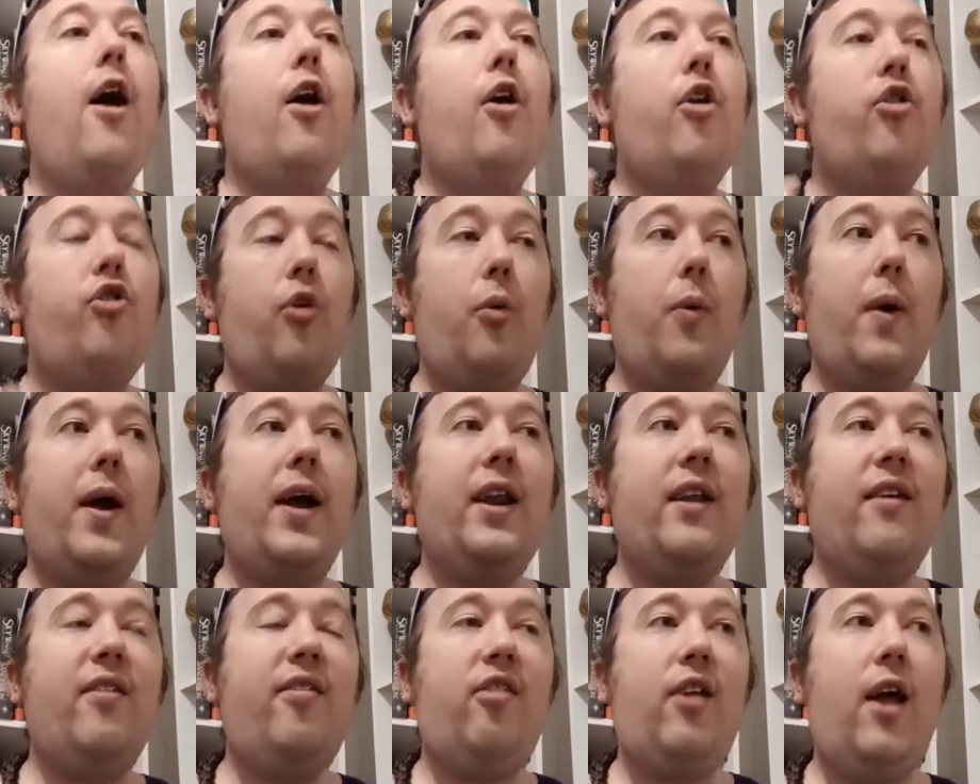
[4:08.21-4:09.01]
So we're
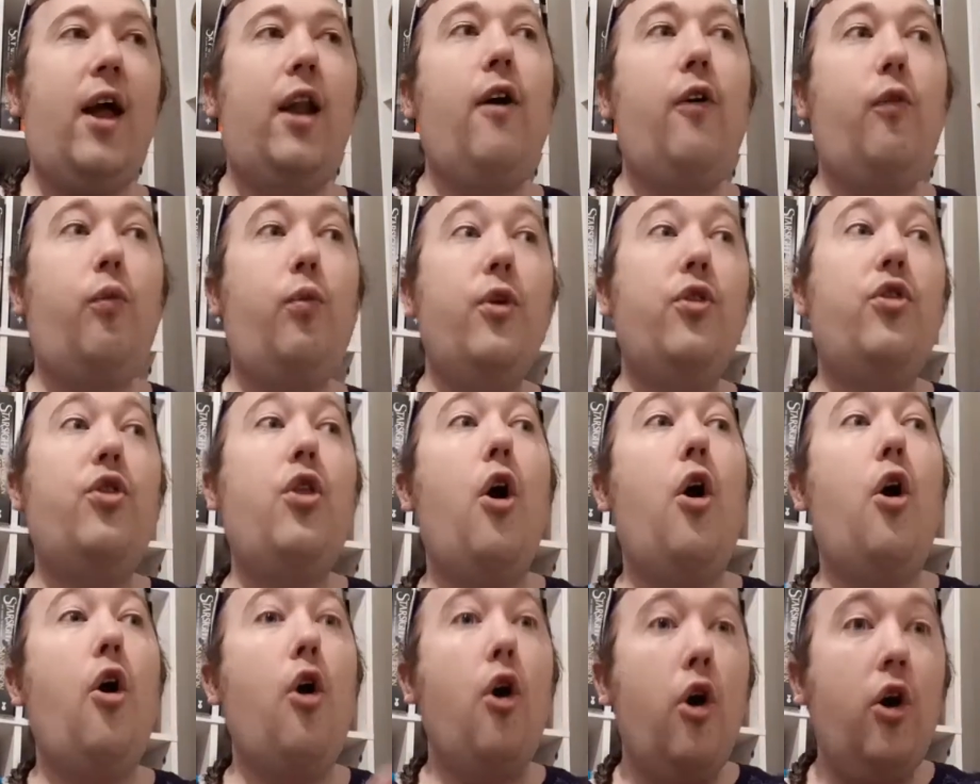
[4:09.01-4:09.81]
going to start off with
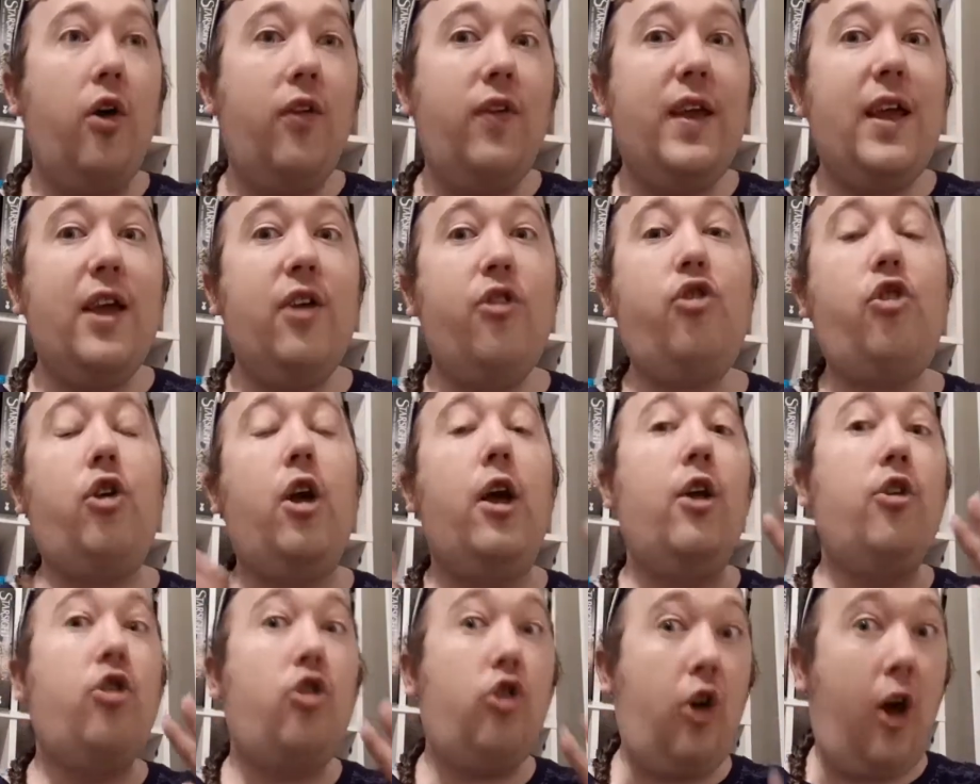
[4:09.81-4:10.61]
the earliest
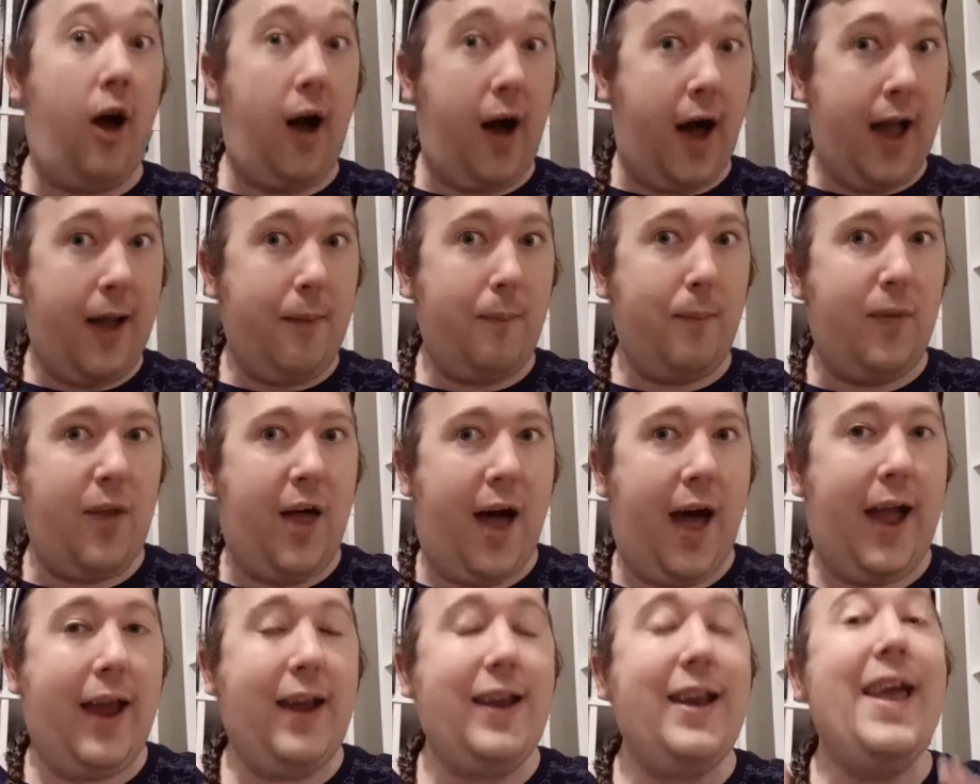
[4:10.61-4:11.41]

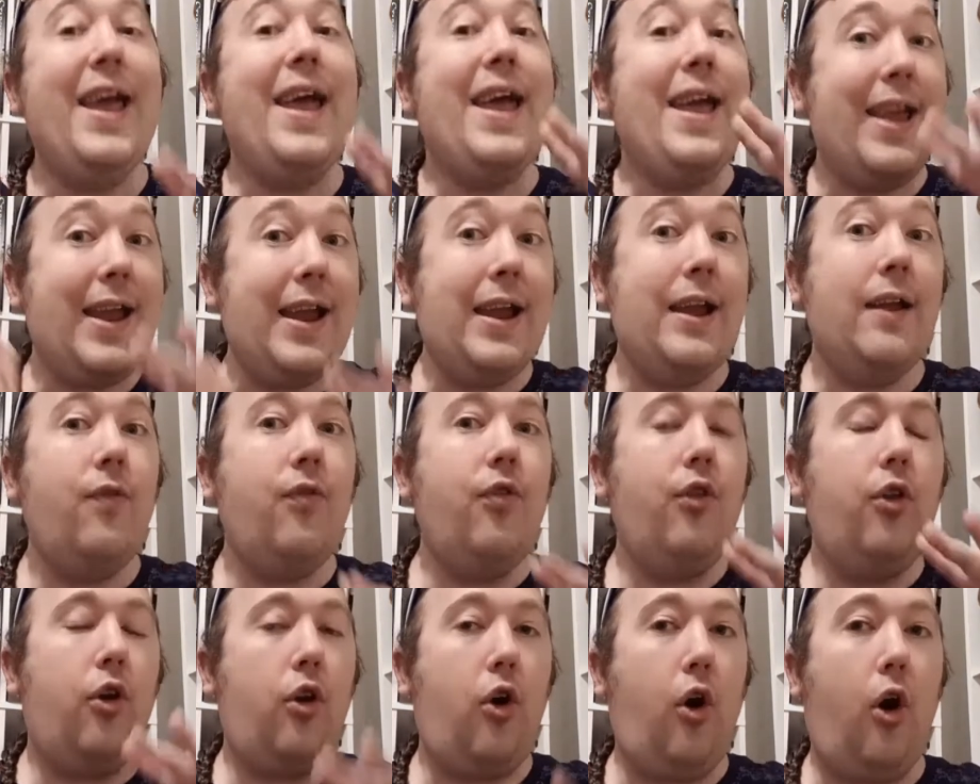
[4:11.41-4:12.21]
timeline in
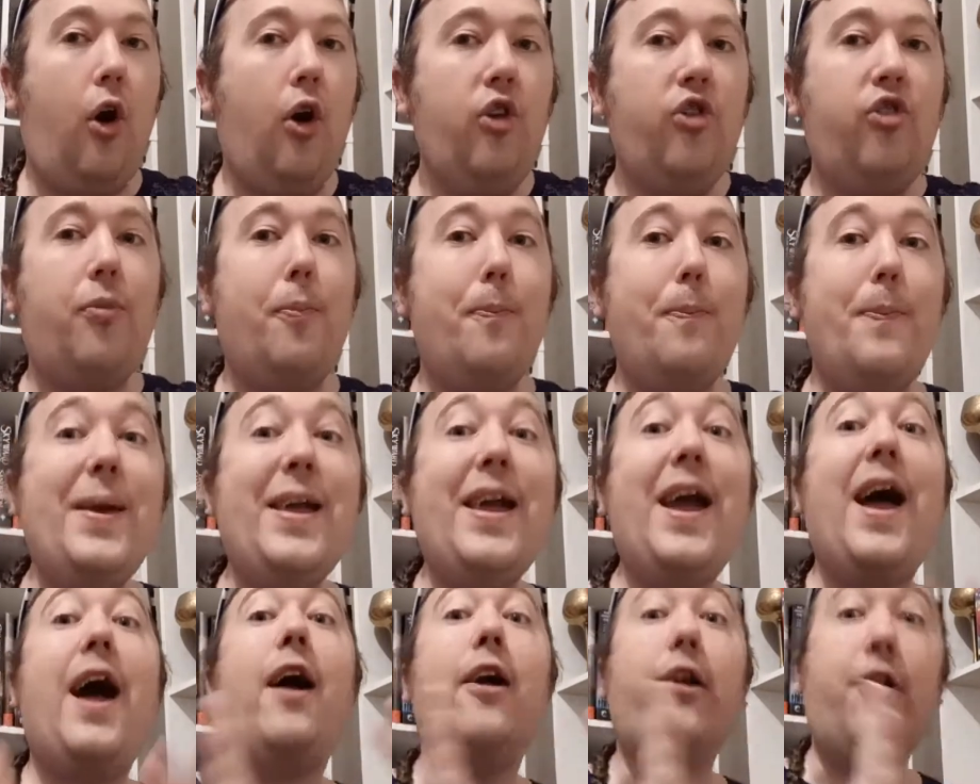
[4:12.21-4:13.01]
the
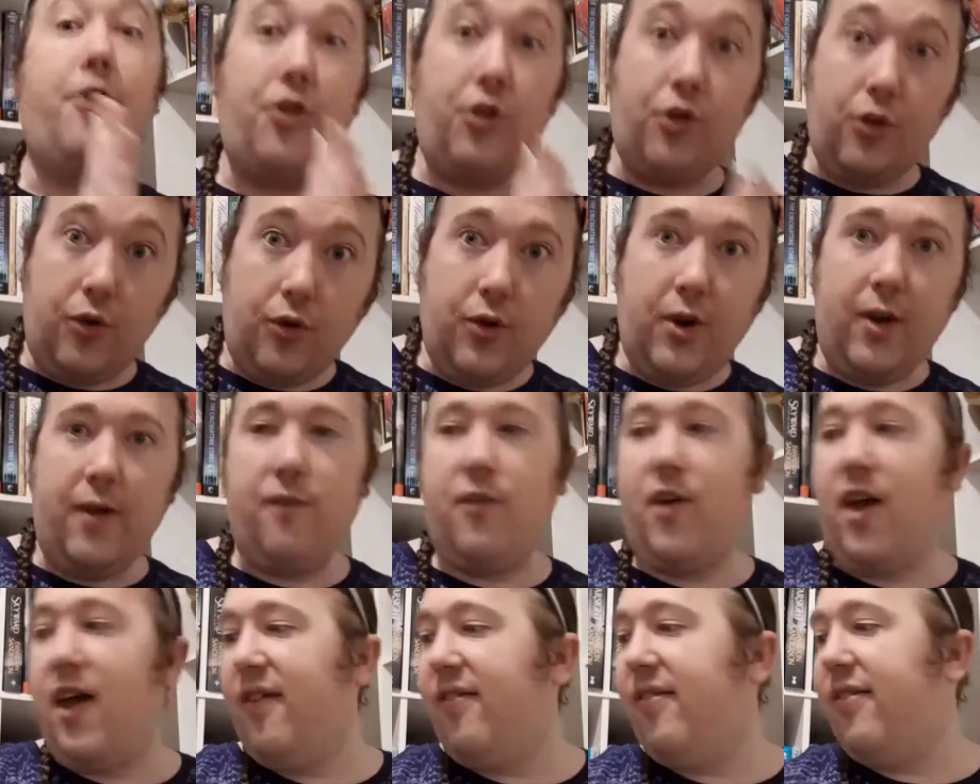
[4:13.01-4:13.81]
Cosmere
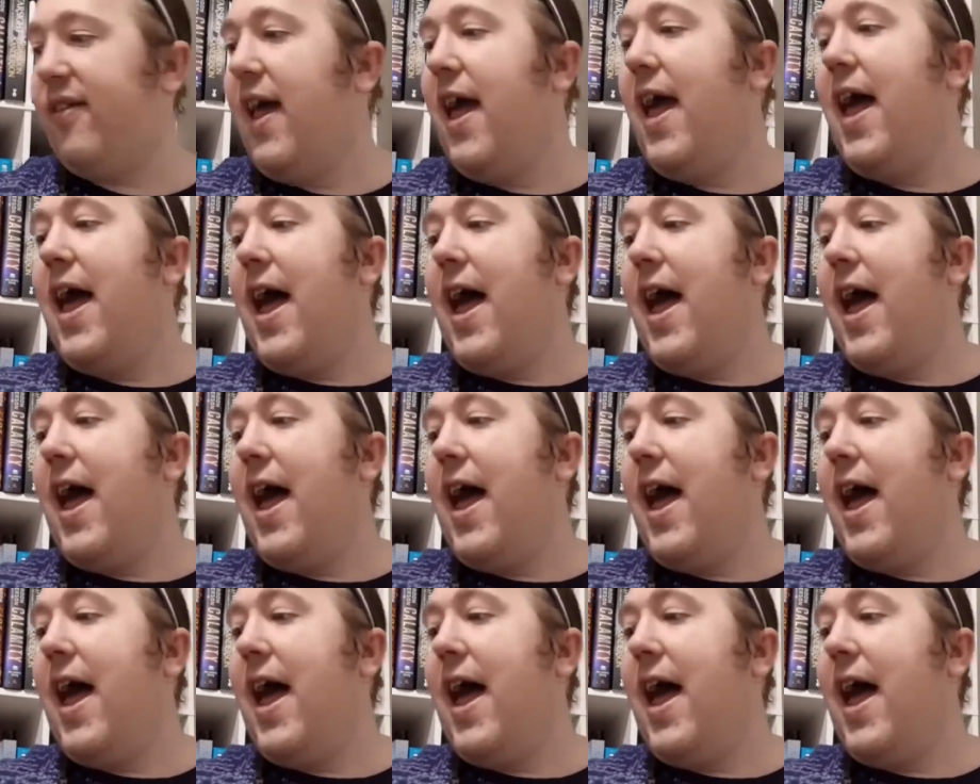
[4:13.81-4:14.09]
universe.